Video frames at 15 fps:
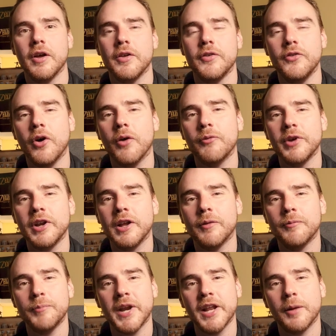not really
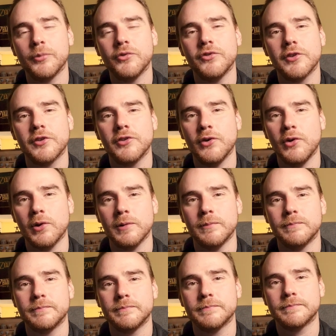many options at all.